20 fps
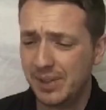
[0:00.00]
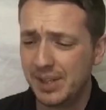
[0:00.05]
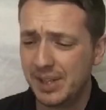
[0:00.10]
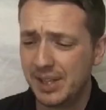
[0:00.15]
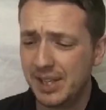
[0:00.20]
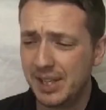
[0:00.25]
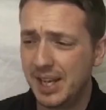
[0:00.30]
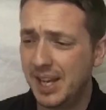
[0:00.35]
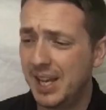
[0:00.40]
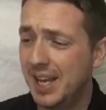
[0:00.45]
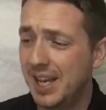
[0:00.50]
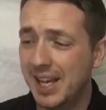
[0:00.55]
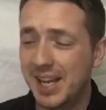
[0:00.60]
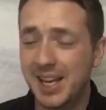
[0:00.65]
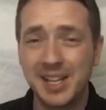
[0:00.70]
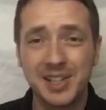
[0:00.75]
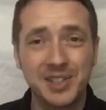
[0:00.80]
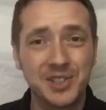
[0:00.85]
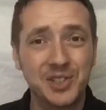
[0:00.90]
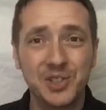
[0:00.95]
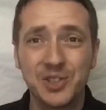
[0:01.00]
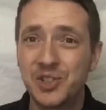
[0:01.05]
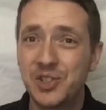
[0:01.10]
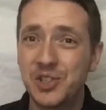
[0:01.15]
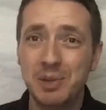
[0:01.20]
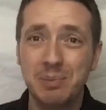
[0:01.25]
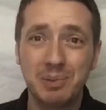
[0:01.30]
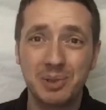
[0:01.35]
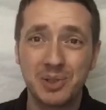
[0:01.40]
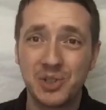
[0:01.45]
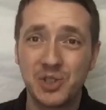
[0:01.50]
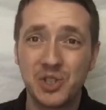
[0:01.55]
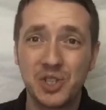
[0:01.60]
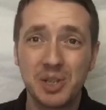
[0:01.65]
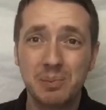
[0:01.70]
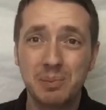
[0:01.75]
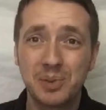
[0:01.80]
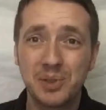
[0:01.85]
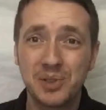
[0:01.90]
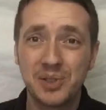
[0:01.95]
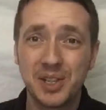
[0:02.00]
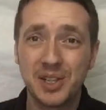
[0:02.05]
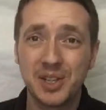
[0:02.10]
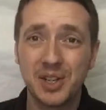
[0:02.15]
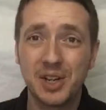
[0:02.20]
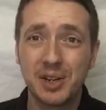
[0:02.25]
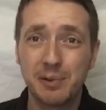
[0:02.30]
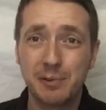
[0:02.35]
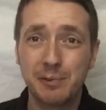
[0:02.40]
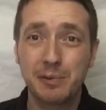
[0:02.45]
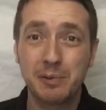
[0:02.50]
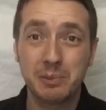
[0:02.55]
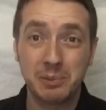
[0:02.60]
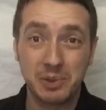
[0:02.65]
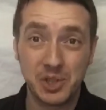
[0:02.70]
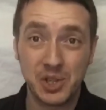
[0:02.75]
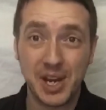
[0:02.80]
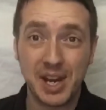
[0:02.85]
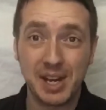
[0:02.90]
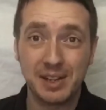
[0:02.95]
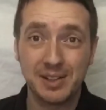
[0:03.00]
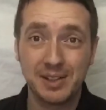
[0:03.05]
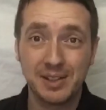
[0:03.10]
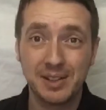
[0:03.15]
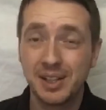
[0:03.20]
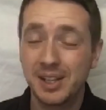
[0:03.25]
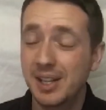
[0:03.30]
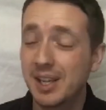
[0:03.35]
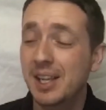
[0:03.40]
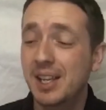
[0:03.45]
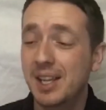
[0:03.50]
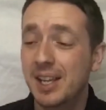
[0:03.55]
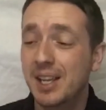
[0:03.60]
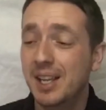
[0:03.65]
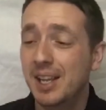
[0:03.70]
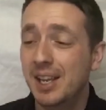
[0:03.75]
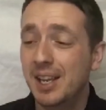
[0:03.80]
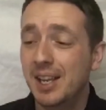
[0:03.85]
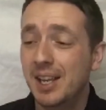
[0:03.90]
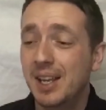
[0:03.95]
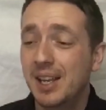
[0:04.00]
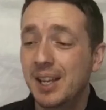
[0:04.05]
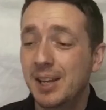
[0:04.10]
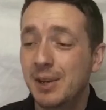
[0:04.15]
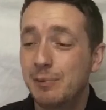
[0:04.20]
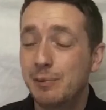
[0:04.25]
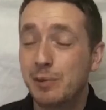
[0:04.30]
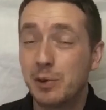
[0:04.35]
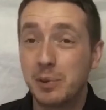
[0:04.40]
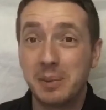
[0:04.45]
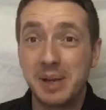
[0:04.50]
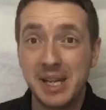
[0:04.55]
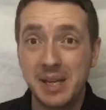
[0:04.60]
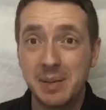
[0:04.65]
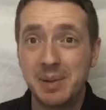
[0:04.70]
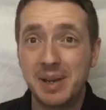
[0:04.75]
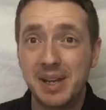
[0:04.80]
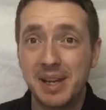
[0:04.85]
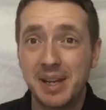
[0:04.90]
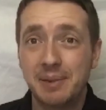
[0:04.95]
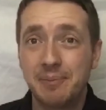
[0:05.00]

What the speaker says: it's as cheap as chips. I got it from China, from eBay.